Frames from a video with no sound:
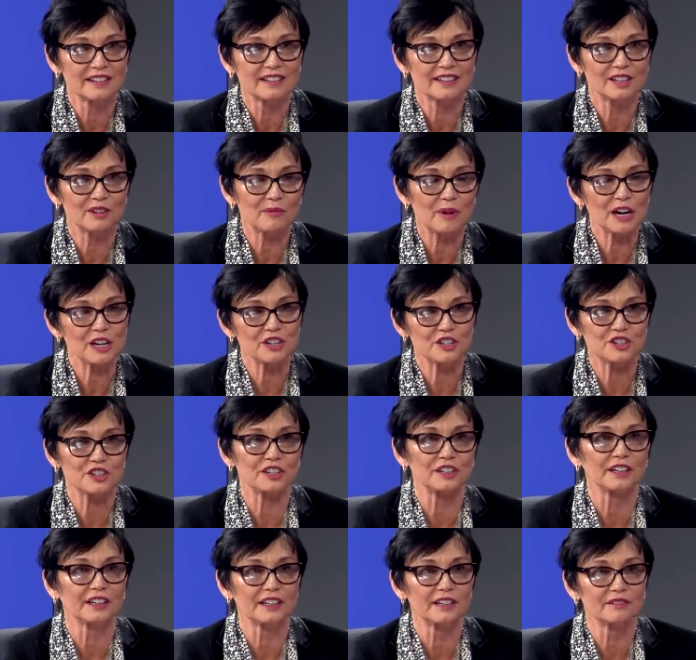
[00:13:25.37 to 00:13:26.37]
the way you
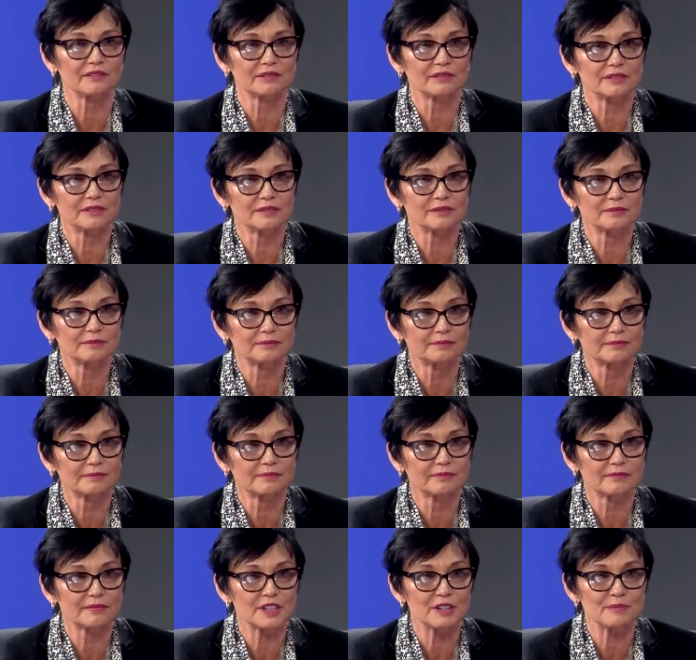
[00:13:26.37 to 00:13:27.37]
should live
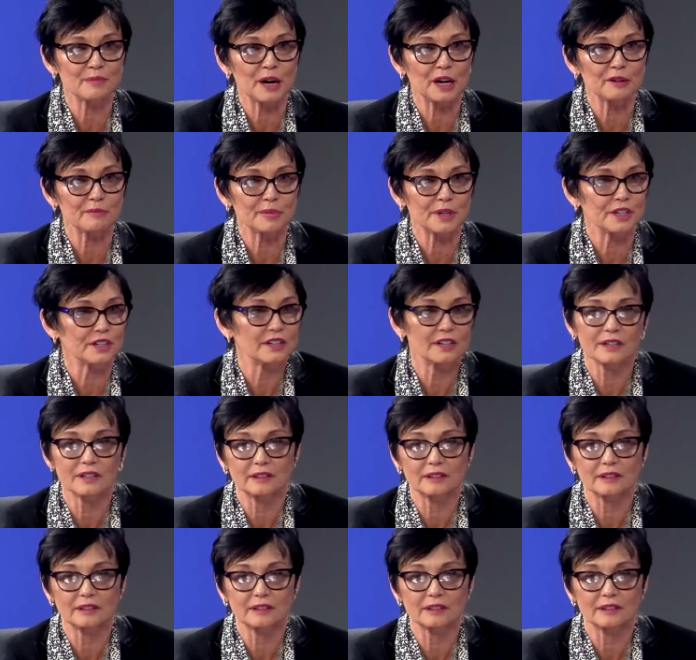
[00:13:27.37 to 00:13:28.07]
in my opinion.